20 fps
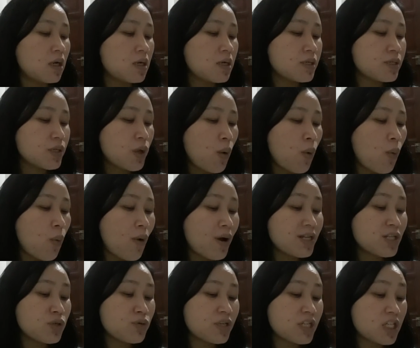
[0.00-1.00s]
So
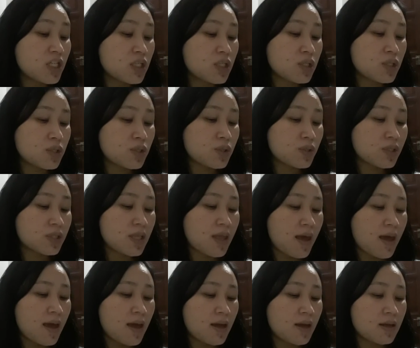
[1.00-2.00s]
what you need to do
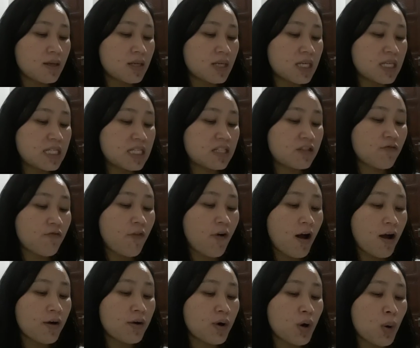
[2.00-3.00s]
then is
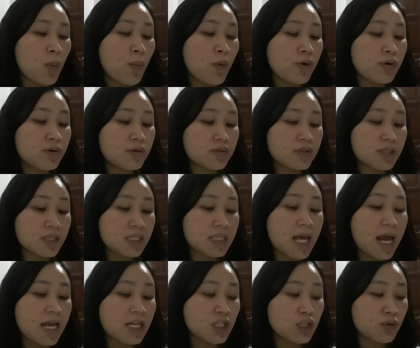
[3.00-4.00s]
find role models,
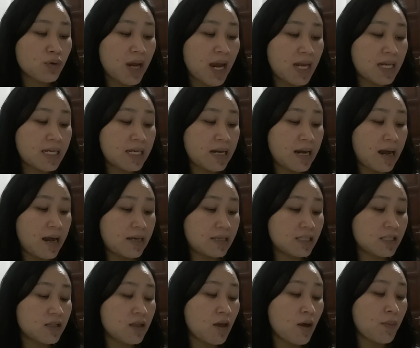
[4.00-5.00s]
and you can
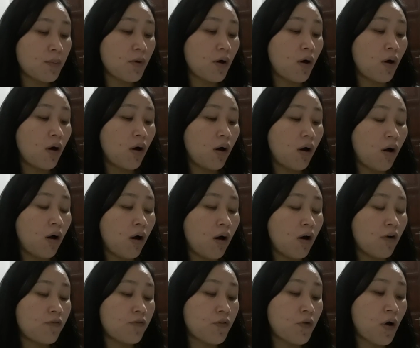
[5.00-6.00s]
guess them
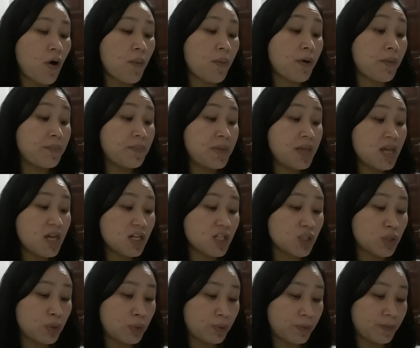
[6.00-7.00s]
from a
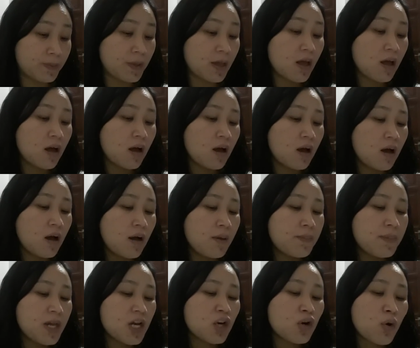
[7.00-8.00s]
peer group.
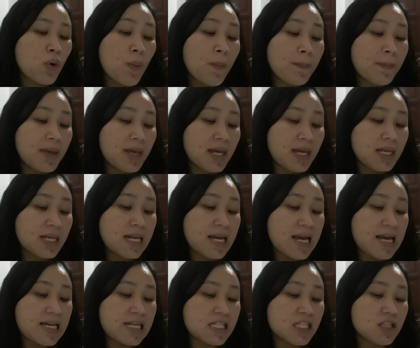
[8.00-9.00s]
Peer group mean
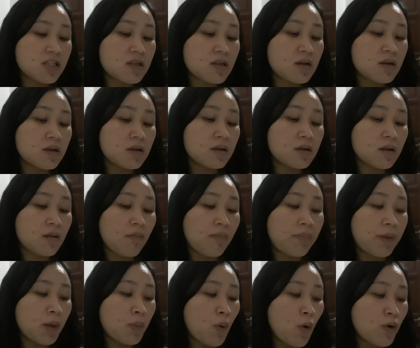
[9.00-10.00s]
is
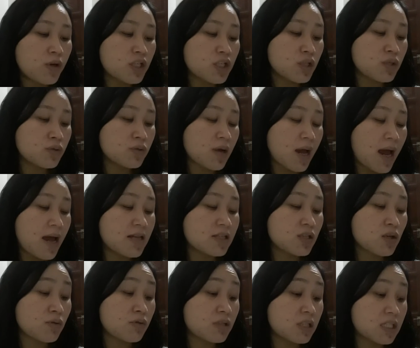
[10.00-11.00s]
people you
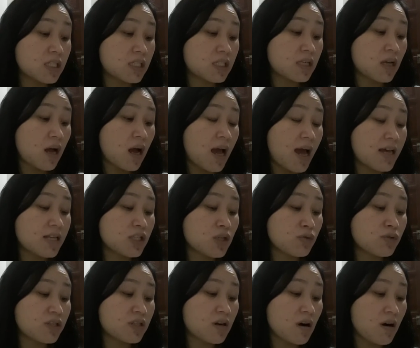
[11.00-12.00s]

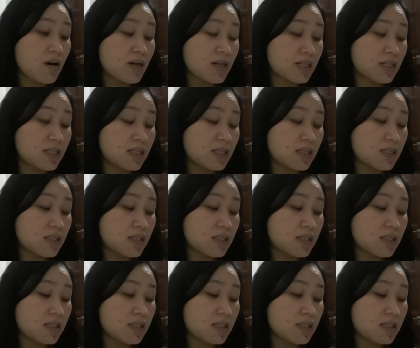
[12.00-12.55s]
associate